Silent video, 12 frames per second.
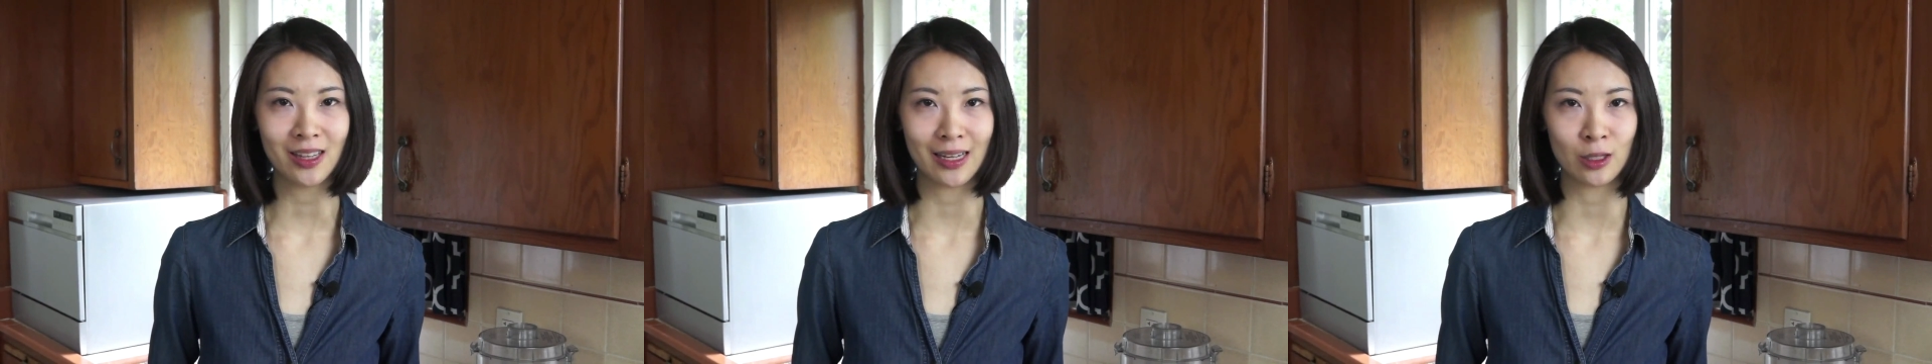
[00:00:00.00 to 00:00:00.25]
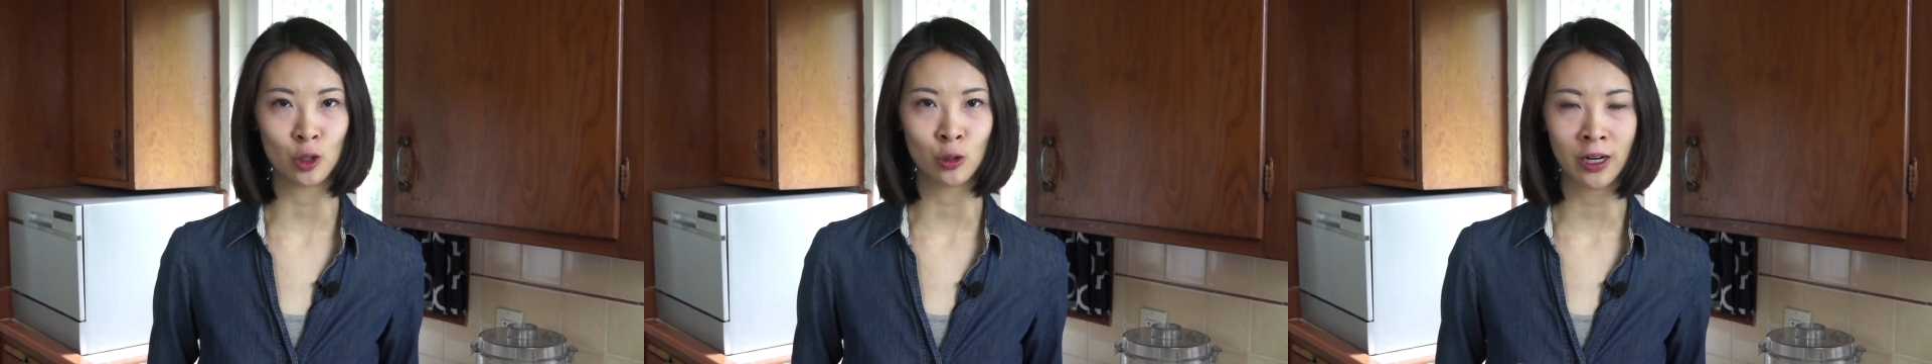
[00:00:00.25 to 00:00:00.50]

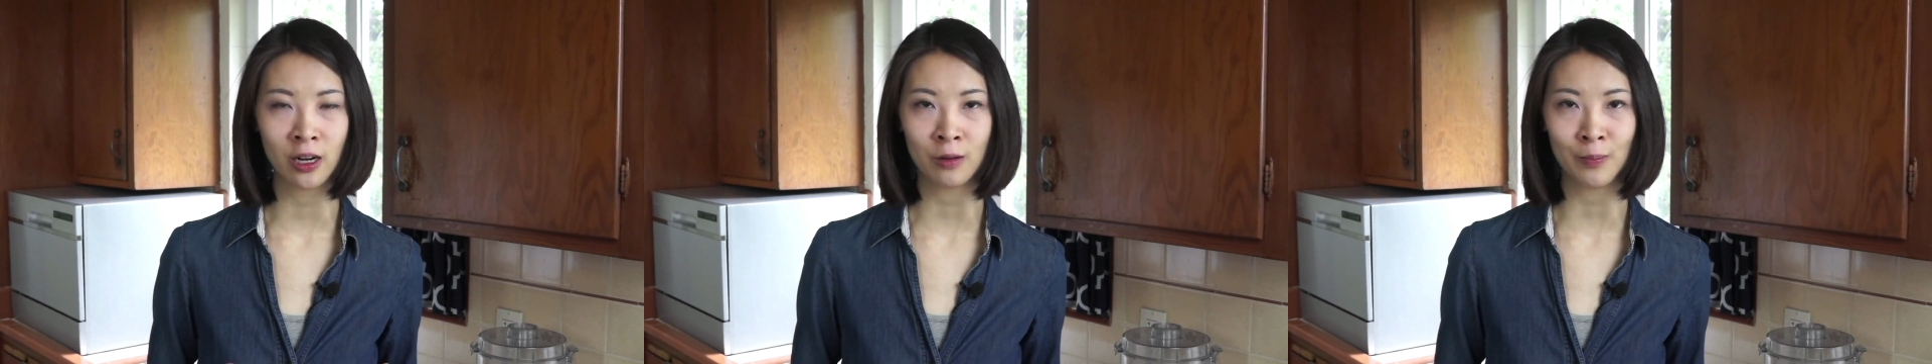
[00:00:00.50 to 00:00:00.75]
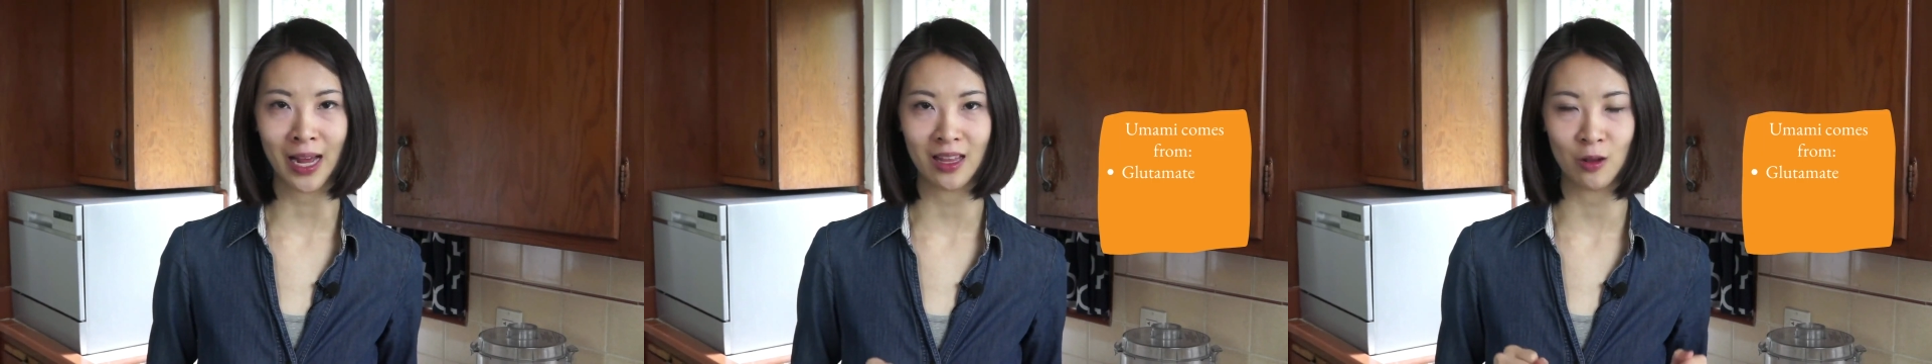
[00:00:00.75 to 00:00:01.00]
that's triggered
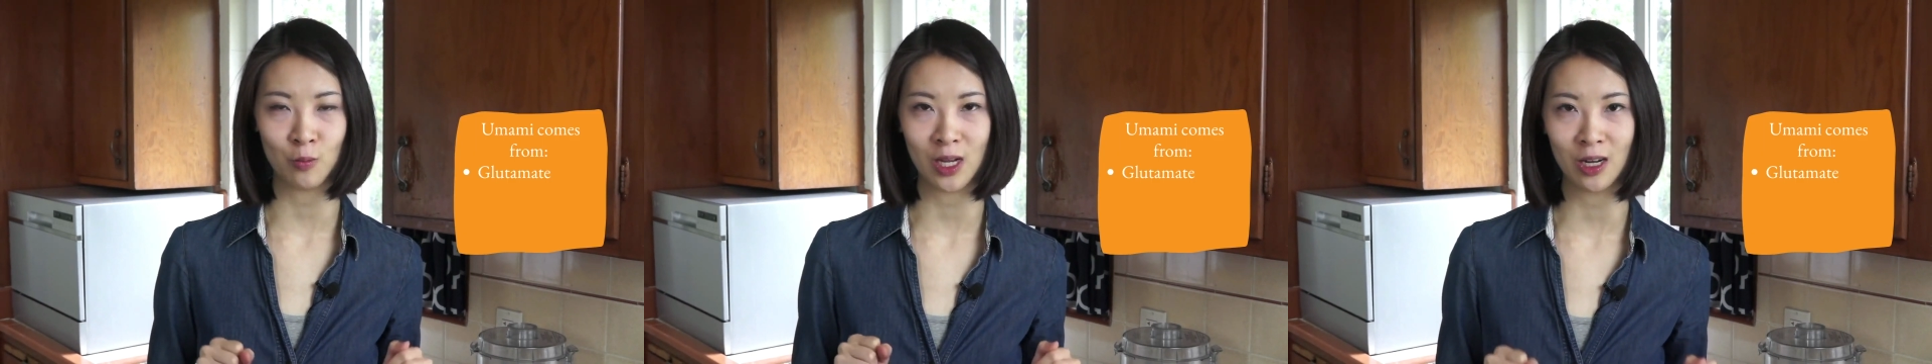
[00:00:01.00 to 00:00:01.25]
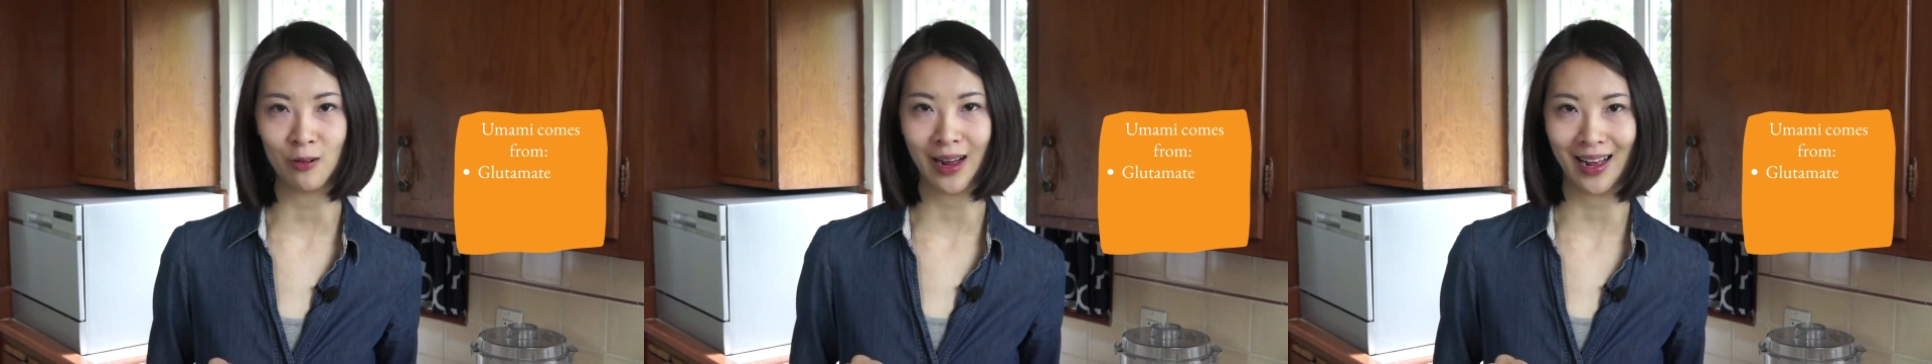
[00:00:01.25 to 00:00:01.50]
by the
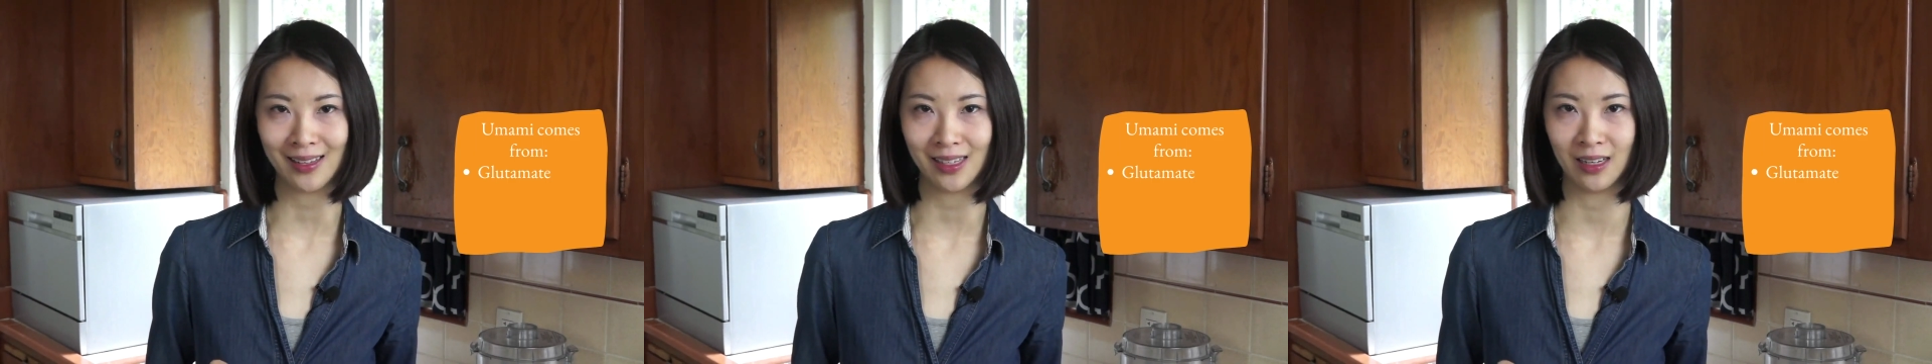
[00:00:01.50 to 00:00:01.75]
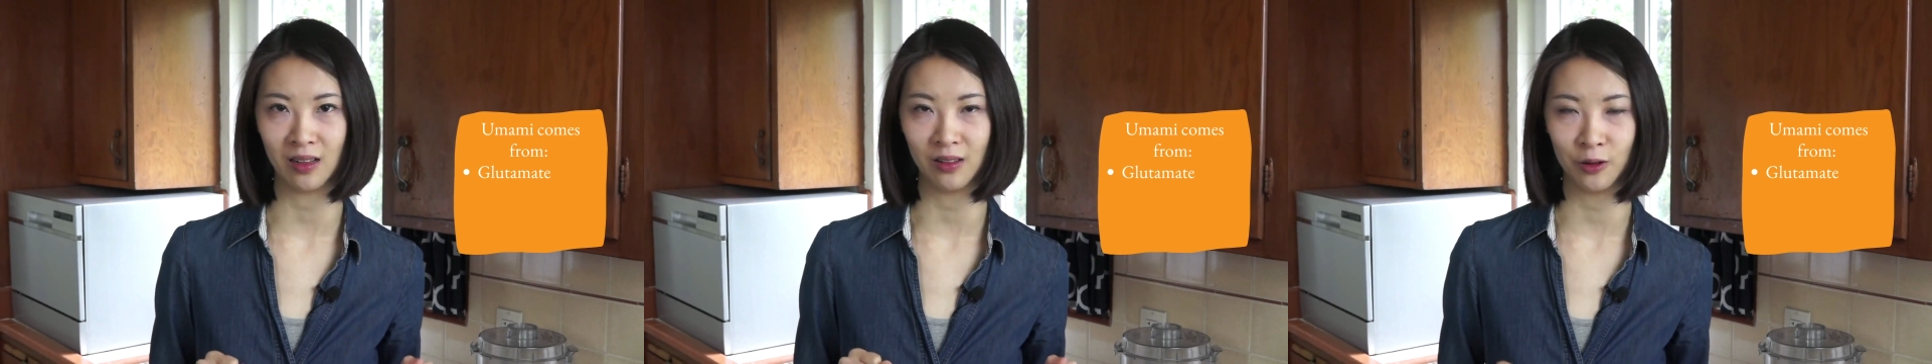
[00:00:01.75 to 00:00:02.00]
amino
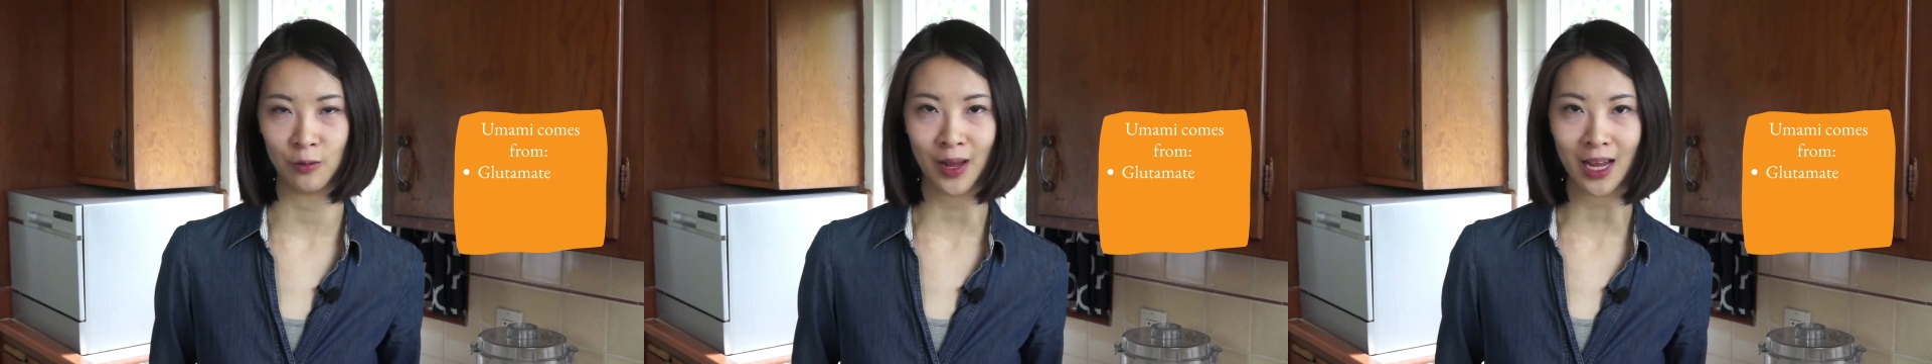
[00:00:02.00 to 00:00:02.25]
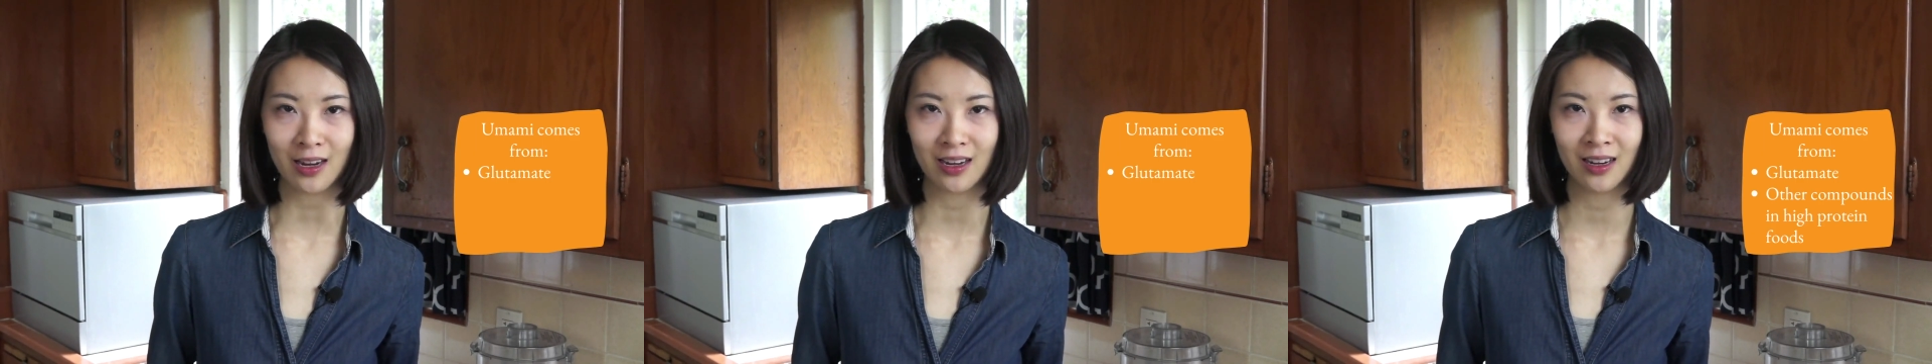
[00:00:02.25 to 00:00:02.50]
acid
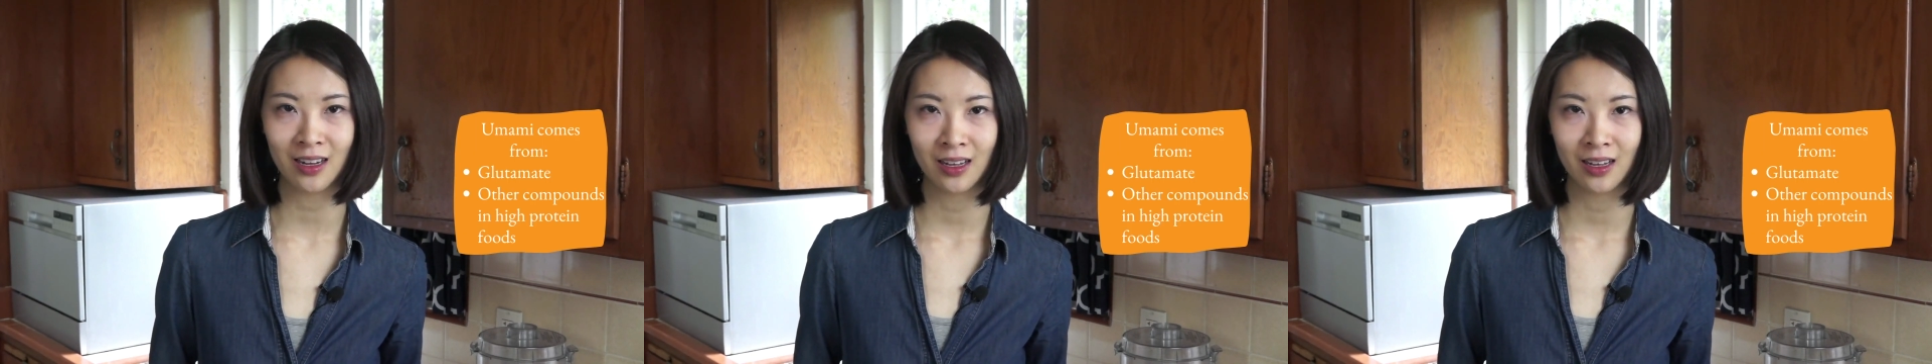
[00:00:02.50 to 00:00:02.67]
glutamate